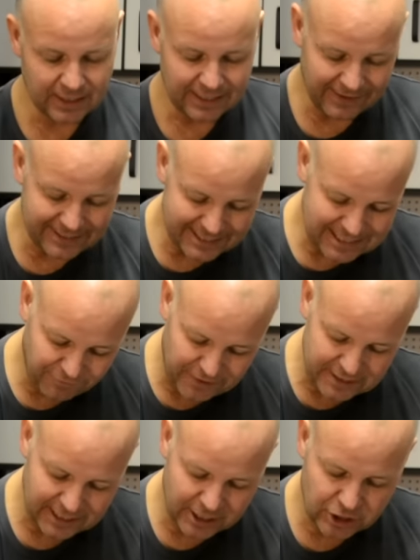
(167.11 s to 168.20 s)
Now it does have
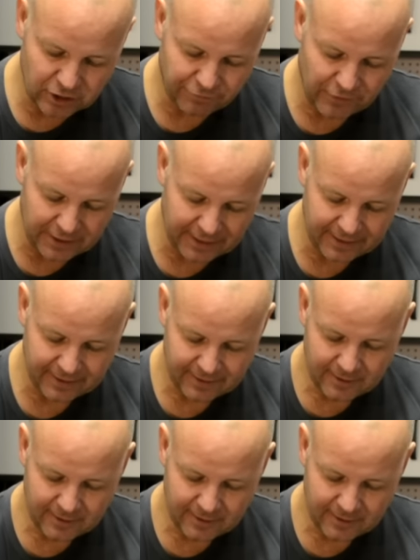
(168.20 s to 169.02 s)
ventilation at the front here,